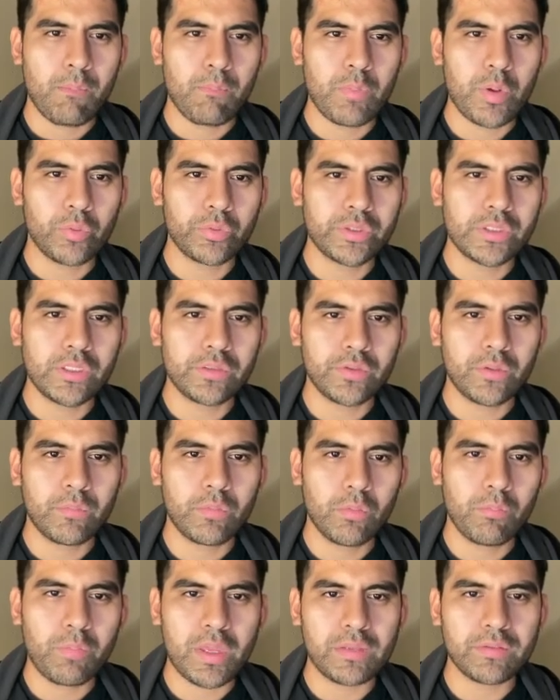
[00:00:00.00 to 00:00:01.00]
Building a
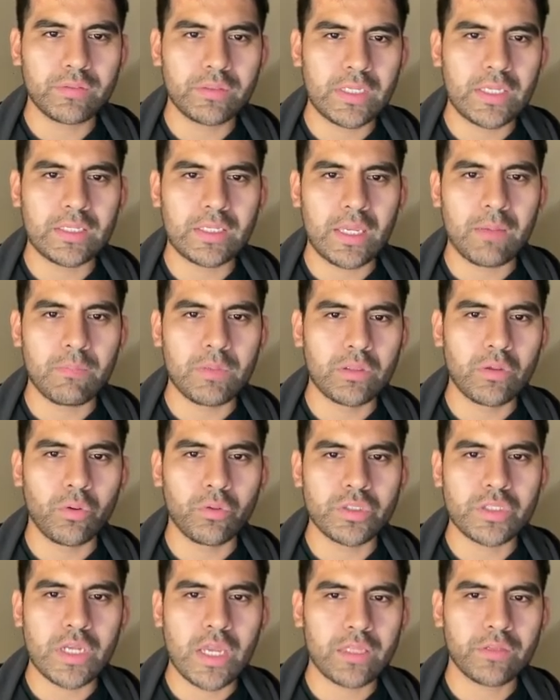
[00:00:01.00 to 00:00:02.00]
terminal-based Snake game in
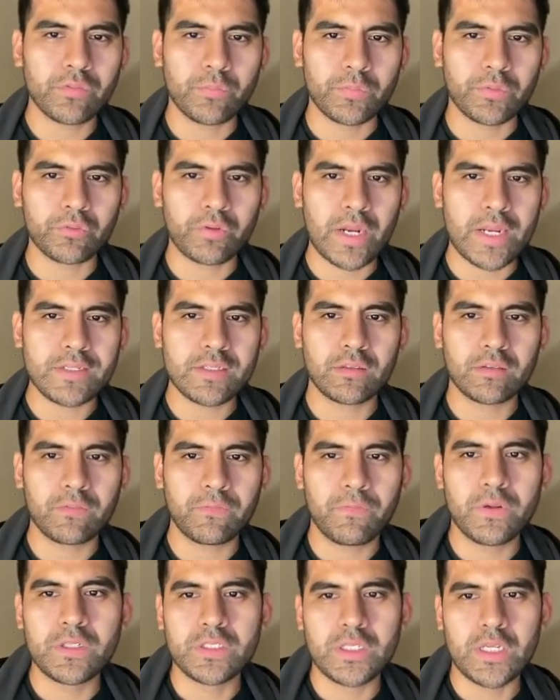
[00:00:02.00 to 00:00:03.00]
Node.js from scratch is
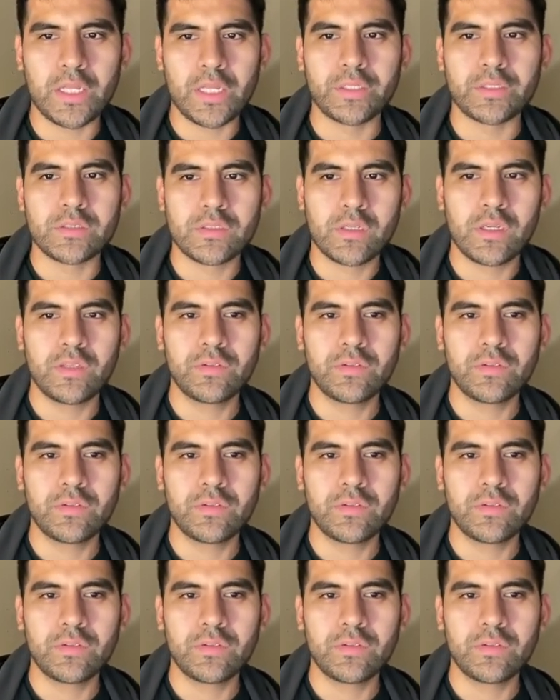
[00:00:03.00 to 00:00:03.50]
a fun challenge.